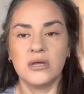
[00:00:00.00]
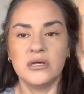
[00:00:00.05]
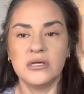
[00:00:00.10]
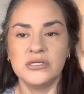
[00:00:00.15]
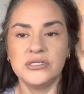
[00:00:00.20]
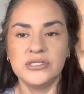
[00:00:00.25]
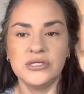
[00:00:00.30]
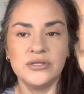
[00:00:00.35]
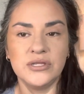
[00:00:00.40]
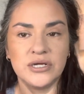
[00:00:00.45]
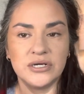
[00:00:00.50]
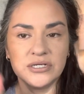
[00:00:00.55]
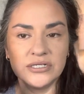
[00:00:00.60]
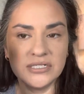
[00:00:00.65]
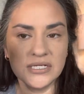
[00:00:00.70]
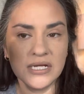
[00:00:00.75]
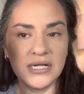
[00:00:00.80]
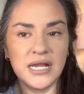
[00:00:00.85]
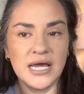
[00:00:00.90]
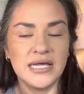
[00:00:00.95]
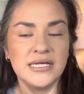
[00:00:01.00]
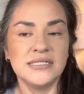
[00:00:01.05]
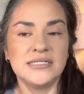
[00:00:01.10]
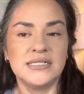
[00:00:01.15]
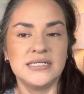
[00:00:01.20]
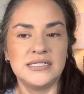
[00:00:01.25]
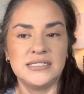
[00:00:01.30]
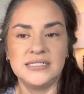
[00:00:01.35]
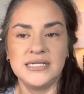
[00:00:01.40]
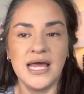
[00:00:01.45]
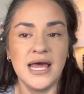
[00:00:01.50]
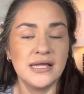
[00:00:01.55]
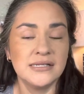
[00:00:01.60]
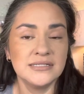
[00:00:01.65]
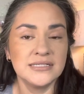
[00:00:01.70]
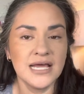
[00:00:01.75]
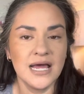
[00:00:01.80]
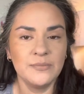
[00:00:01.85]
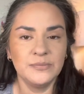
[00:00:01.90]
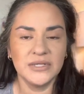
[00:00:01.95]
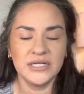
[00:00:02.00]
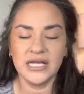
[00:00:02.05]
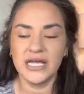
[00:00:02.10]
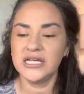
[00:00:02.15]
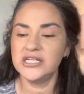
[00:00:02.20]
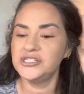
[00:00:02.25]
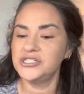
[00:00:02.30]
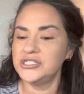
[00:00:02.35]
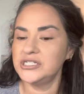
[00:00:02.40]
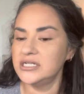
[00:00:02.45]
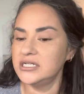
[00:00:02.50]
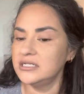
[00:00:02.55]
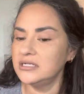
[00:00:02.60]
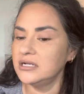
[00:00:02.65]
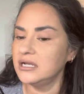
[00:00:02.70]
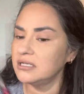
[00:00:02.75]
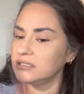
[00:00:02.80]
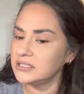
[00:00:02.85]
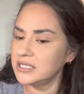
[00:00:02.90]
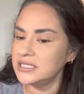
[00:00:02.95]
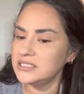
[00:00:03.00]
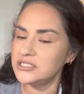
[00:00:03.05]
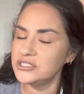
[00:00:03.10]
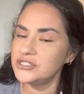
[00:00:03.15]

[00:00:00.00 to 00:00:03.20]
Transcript: So there's a nice intense application. Let's